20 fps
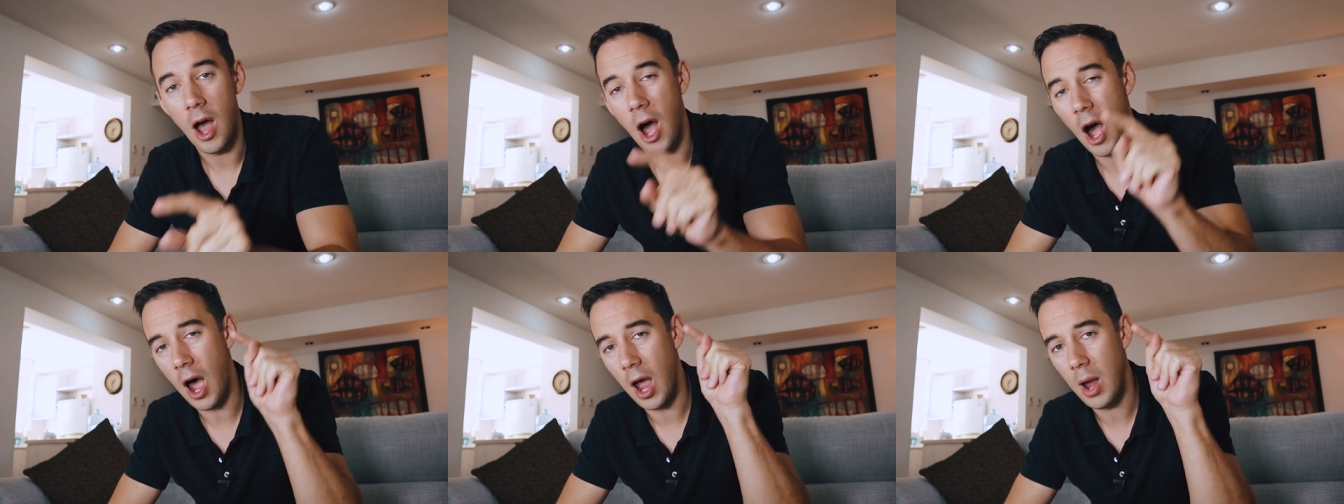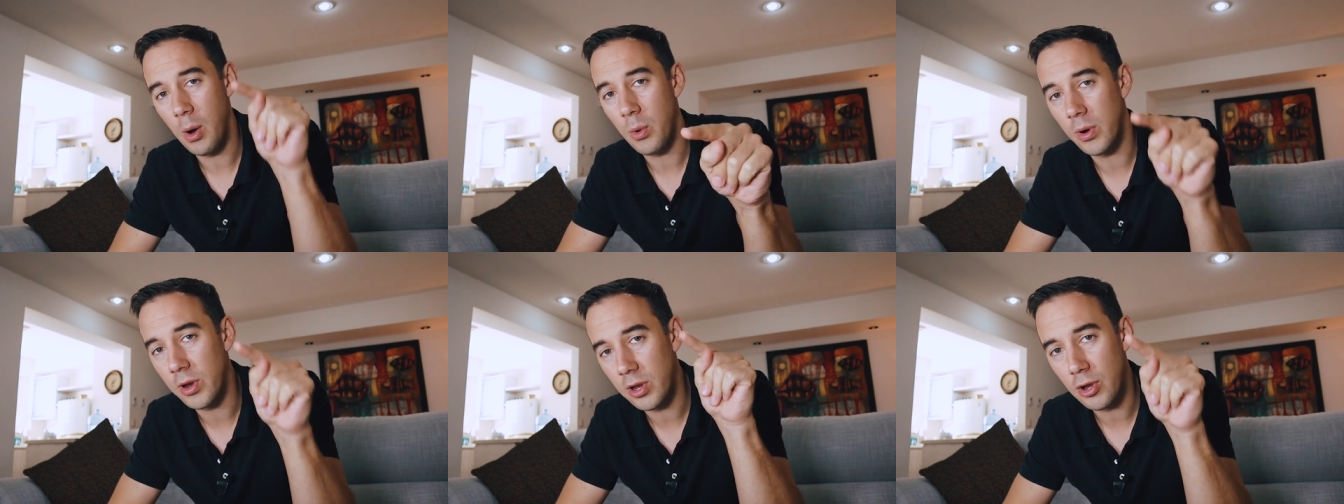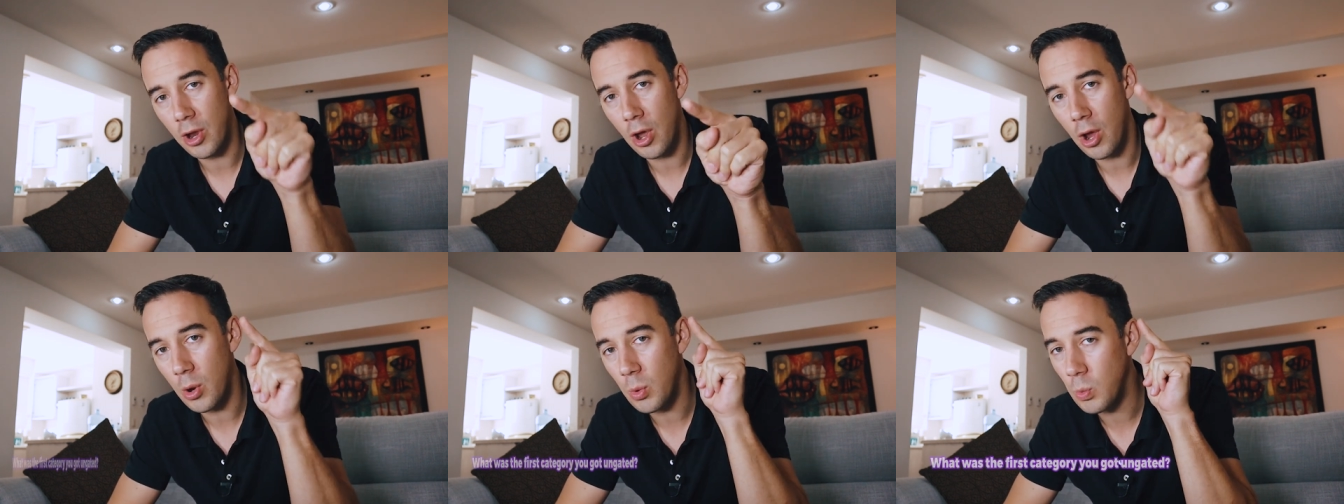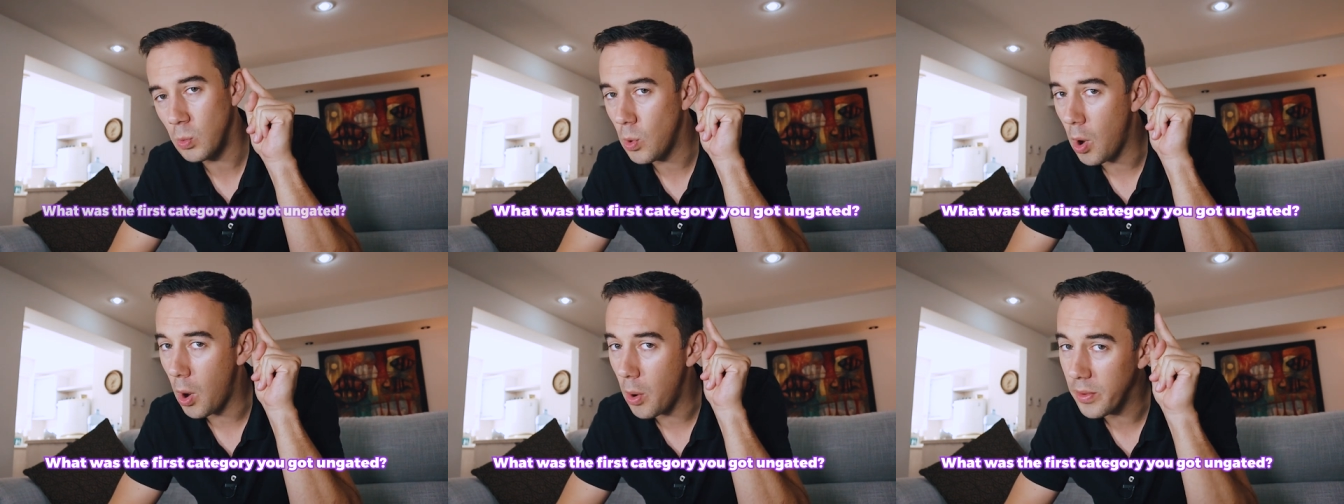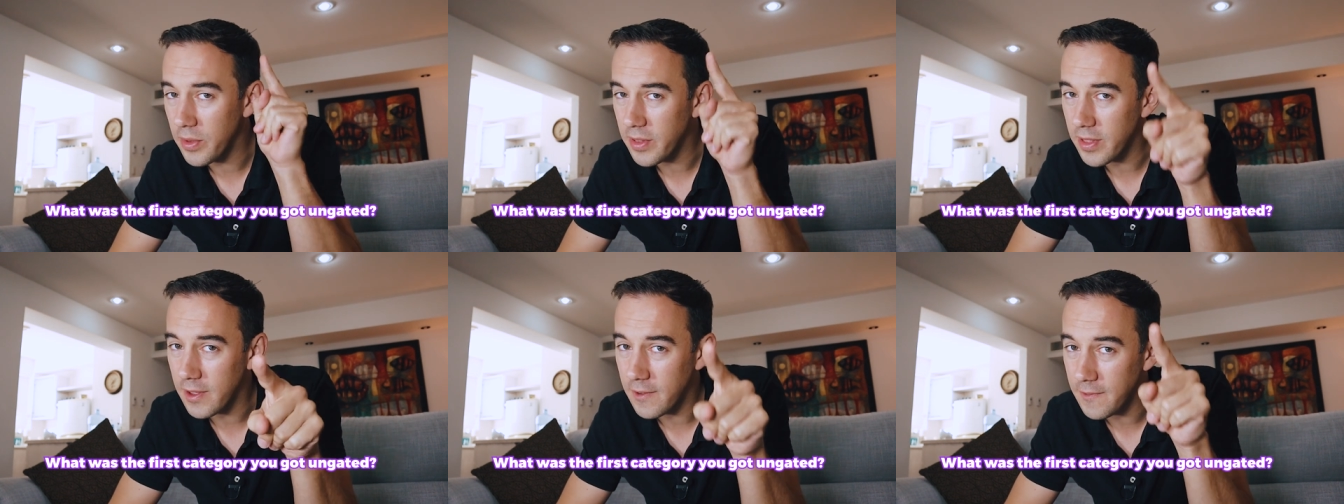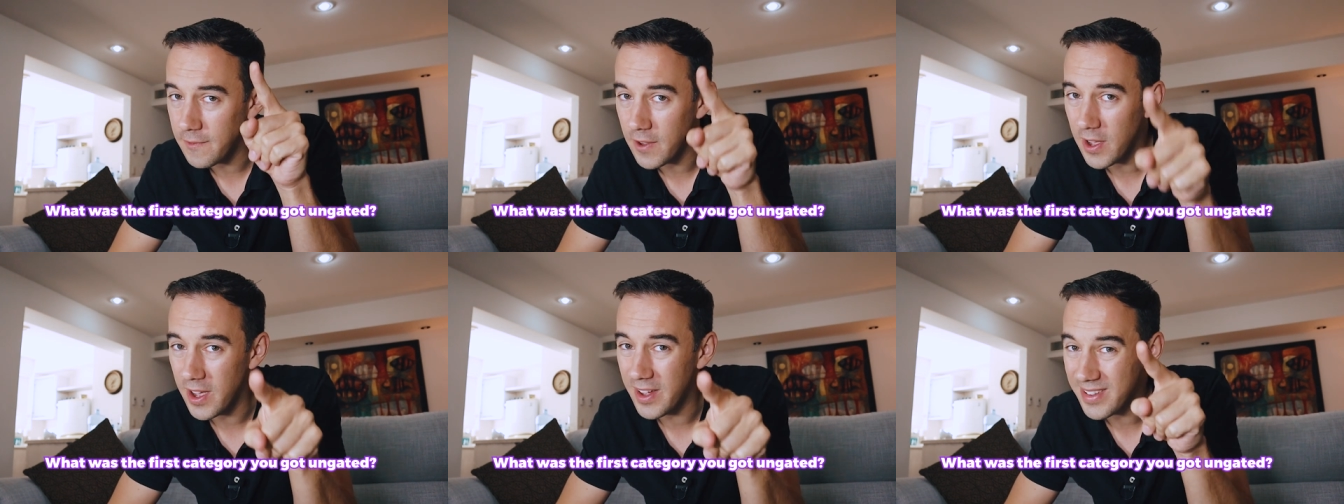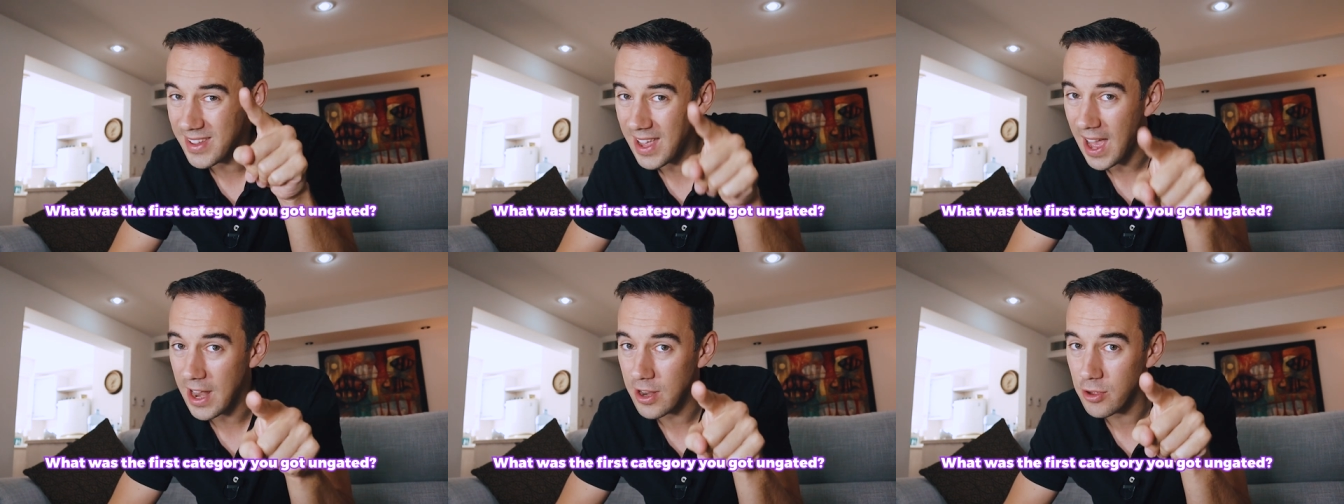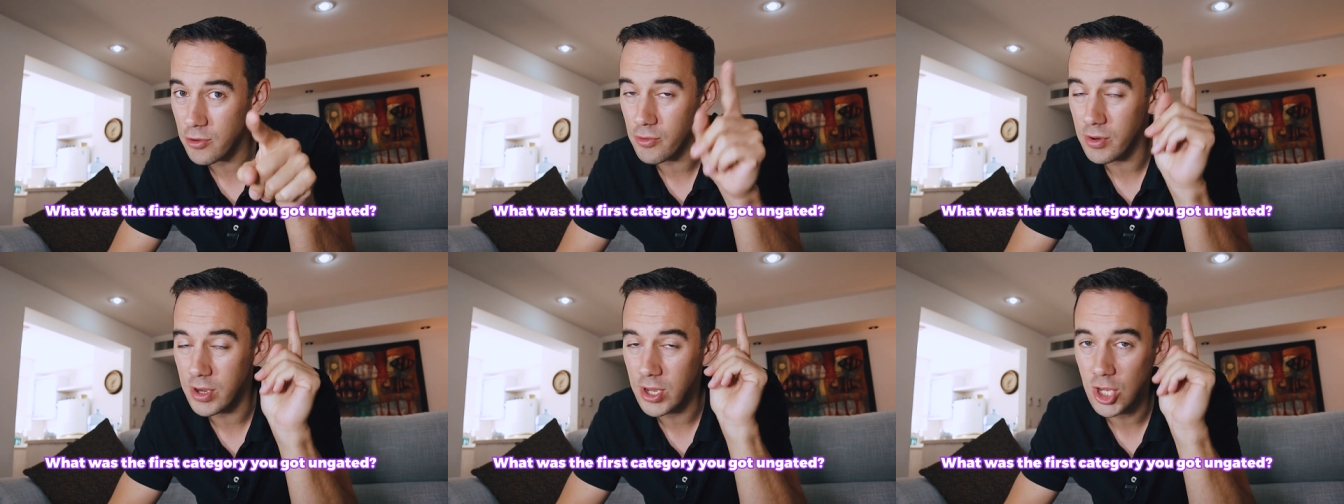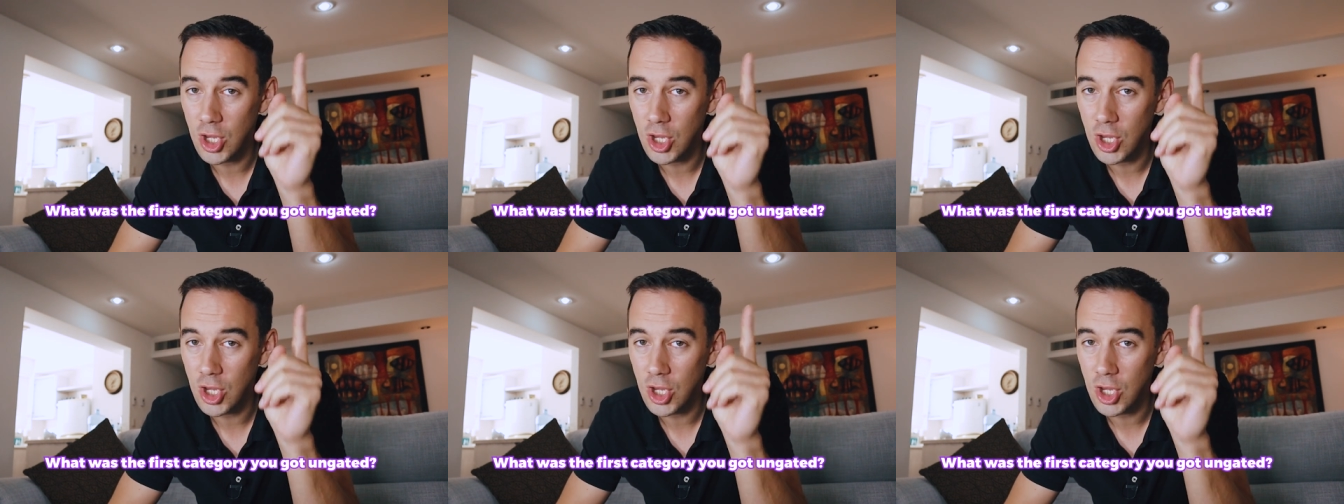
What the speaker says: I want to know, what was the first category